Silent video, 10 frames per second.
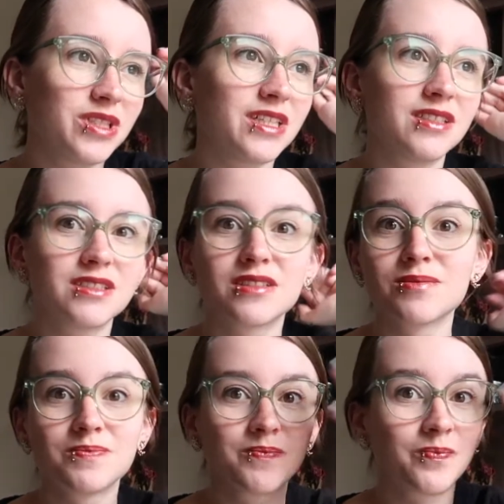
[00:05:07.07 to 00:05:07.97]
because
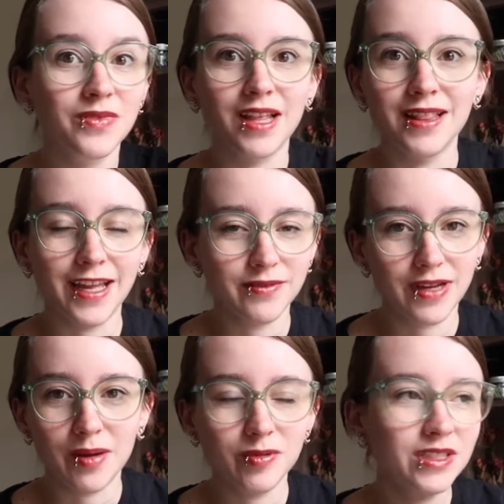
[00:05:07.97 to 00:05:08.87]
life
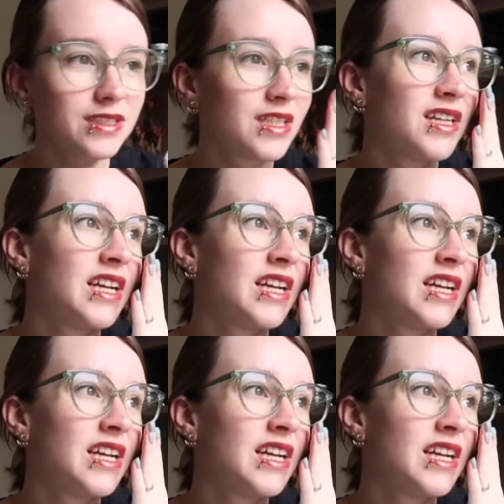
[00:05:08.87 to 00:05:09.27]
happened.